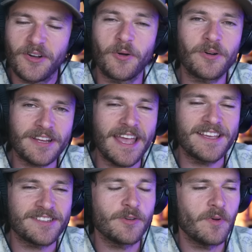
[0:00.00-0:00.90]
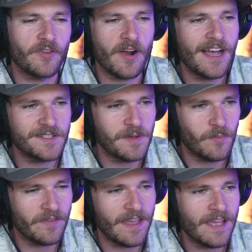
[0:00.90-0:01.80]
the court case with her
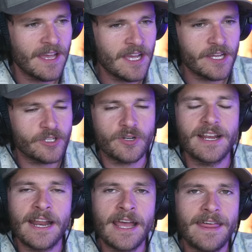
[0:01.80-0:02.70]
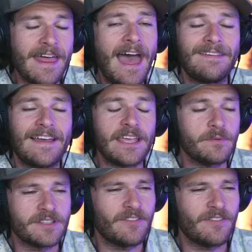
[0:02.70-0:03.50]
husband where they treat that like it